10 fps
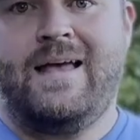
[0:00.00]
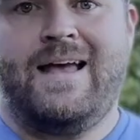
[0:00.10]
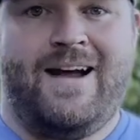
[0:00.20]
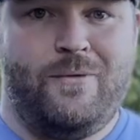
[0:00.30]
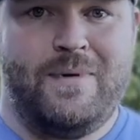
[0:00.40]

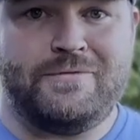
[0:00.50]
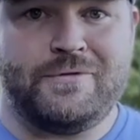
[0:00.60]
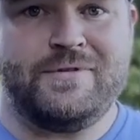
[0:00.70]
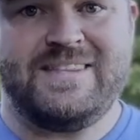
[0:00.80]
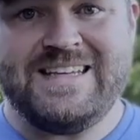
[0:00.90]

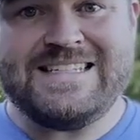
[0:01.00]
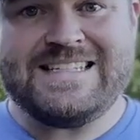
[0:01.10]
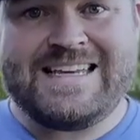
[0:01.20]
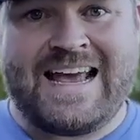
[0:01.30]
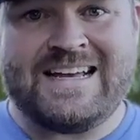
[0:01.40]
However, these
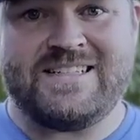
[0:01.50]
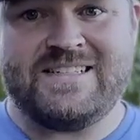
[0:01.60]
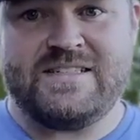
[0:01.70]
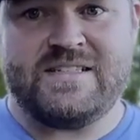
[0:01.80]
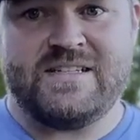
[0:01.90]

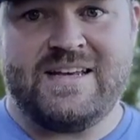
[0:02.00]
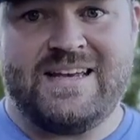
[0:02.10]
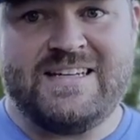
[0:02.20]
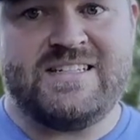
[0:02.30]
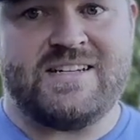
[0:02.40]
gases
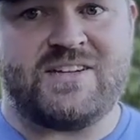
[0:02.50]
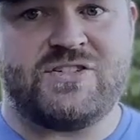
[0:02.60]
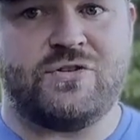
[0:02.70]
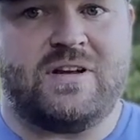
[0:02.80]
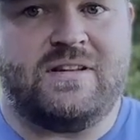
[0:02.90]
and
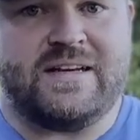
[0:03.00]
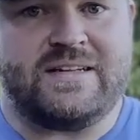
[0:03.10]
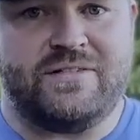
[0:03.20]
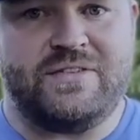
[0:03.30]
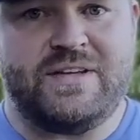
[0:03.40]
dust are
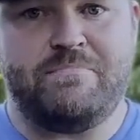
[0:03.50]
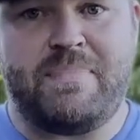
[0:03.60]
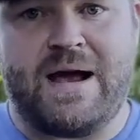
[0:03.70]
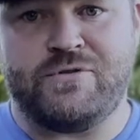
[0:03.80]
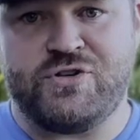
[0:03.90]
collectively
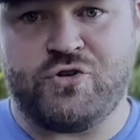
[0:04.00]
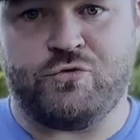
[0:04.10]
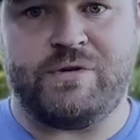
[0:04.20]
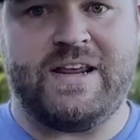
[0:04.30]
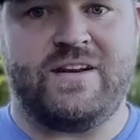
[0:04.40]
bound to
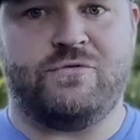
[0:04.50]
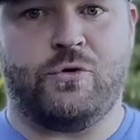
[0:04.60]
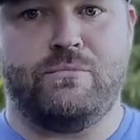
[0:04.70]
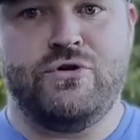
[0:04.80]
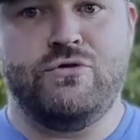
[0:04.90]
create and
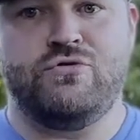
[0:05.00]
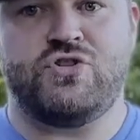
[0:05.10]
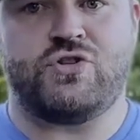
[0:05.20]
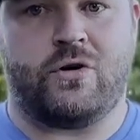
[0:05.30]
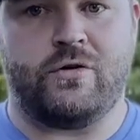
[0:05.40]
form new
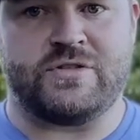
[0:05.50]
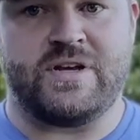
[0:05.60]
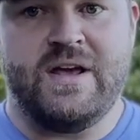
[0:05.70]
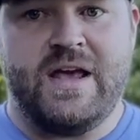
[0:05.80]
stars